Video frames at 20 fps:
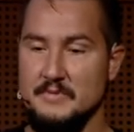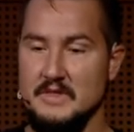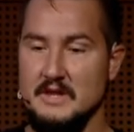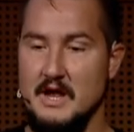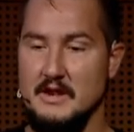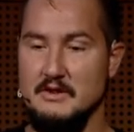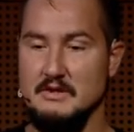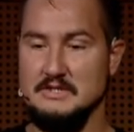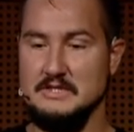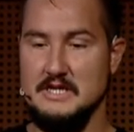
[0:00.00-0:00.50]

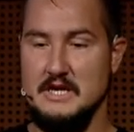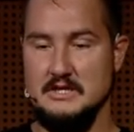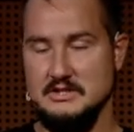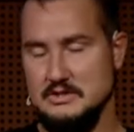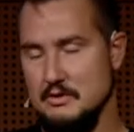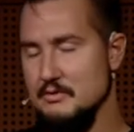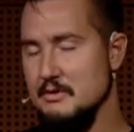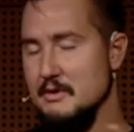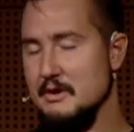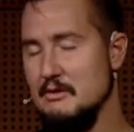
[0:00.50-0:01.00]
And you say,
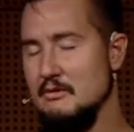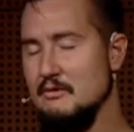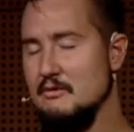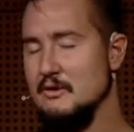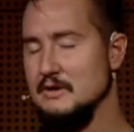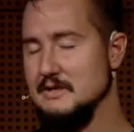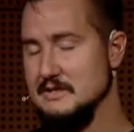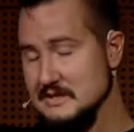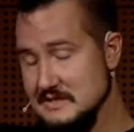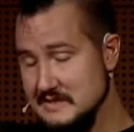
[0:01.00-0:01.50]
sorry, you can
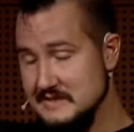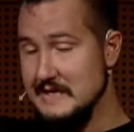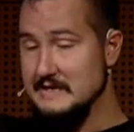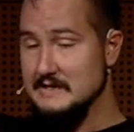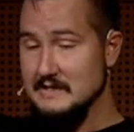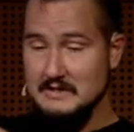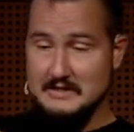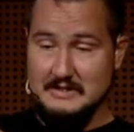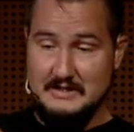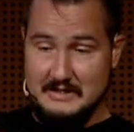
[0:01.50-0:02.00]
call set
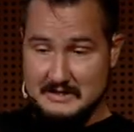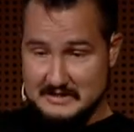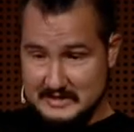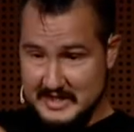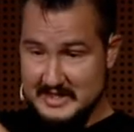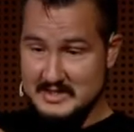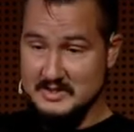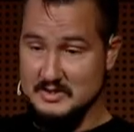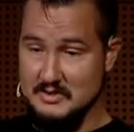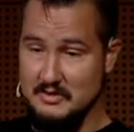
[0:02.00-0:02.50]

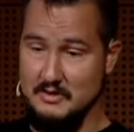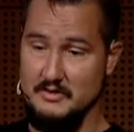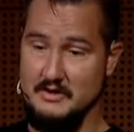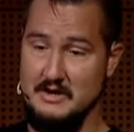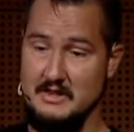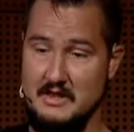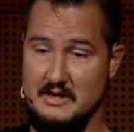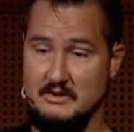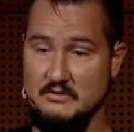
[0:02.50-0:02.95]
6 on. And then